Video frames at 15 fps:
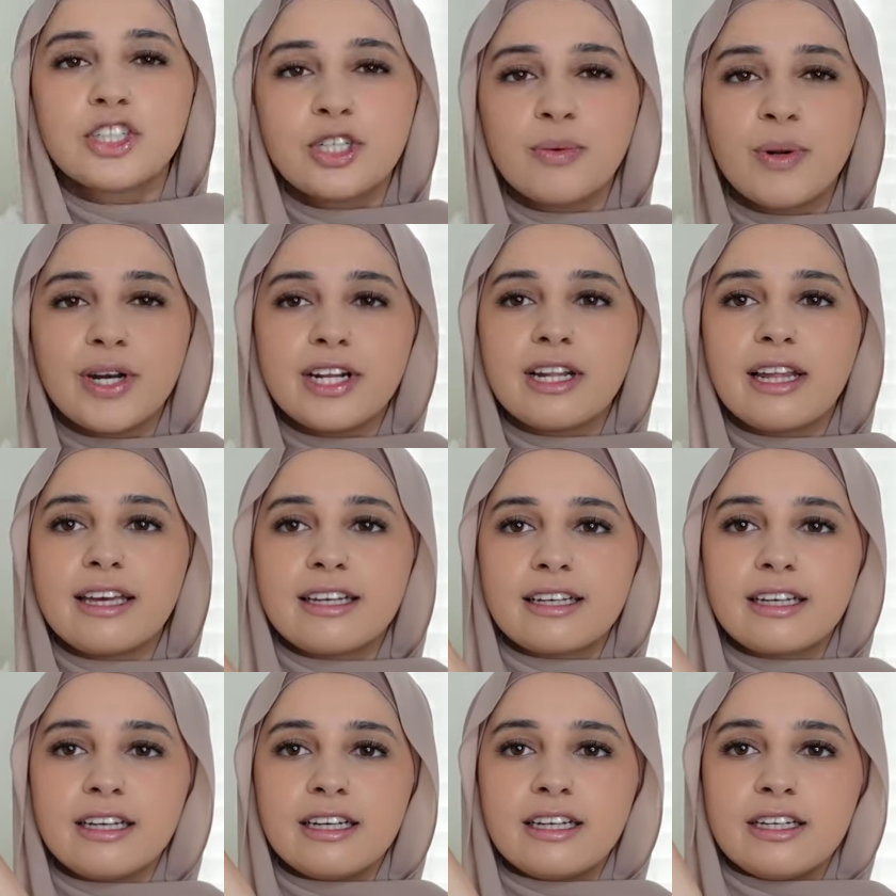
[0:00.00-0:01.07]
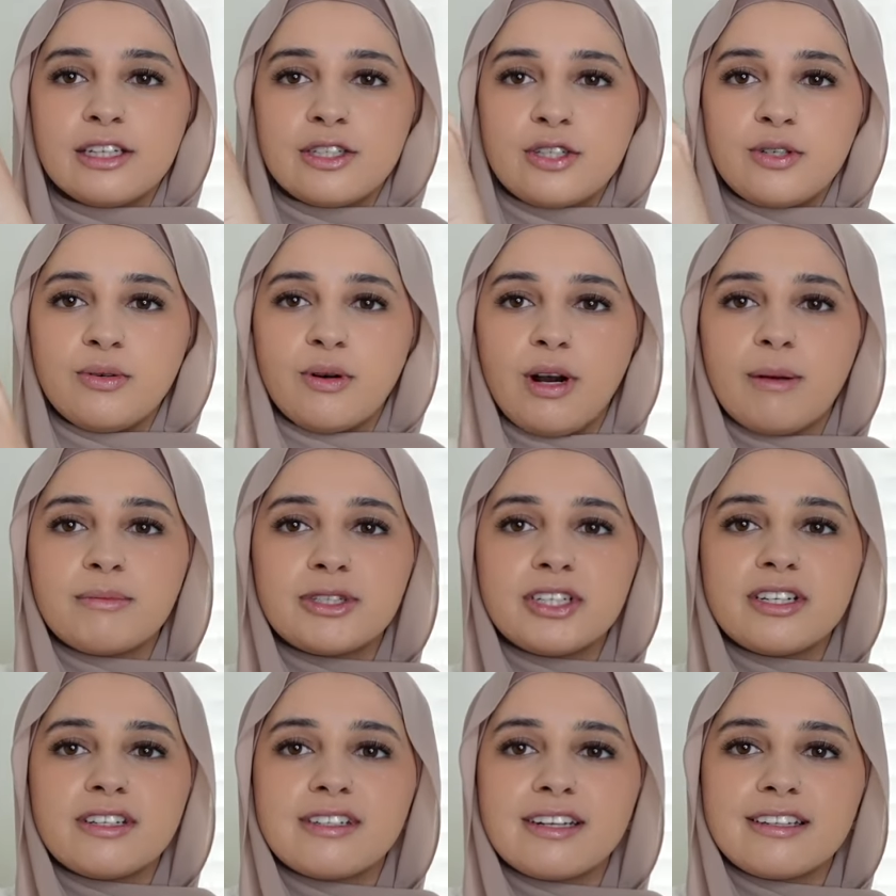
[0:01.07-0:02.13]
She wanted like two
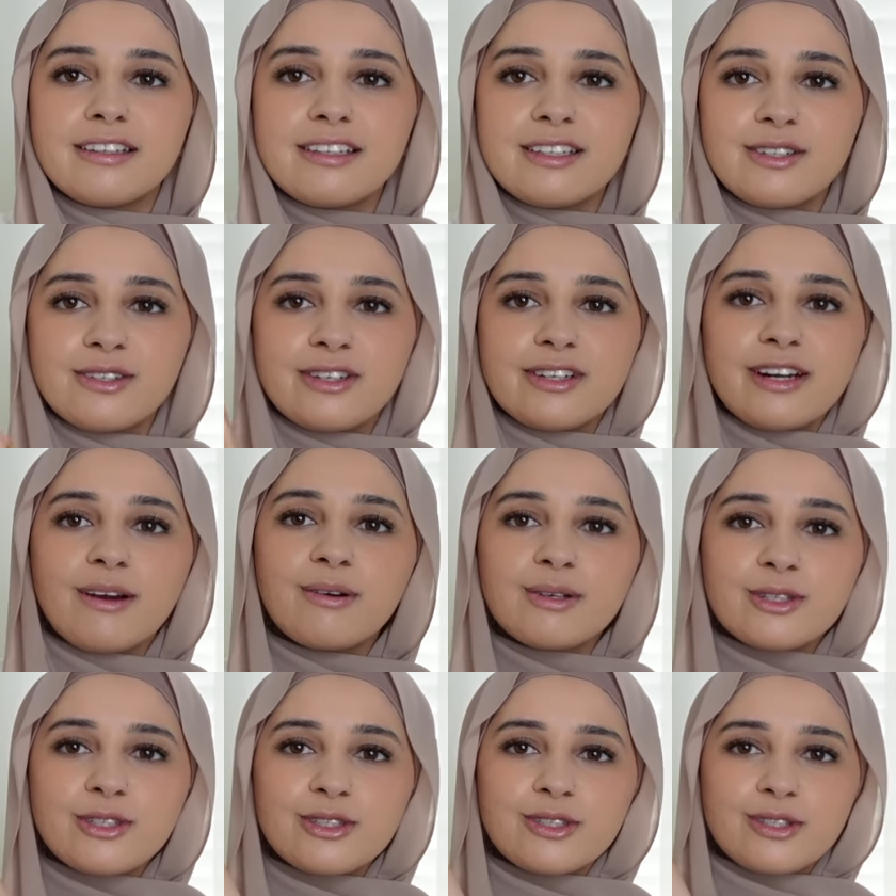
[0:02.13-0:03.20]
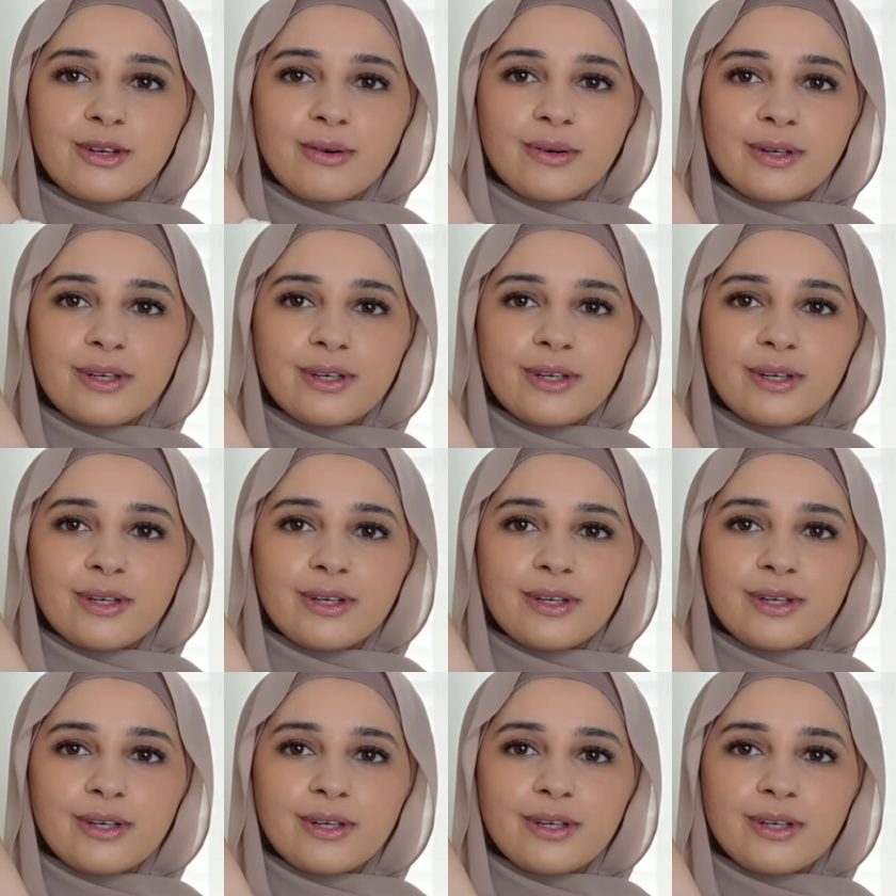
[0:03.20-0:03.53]
options, and I think it turned out so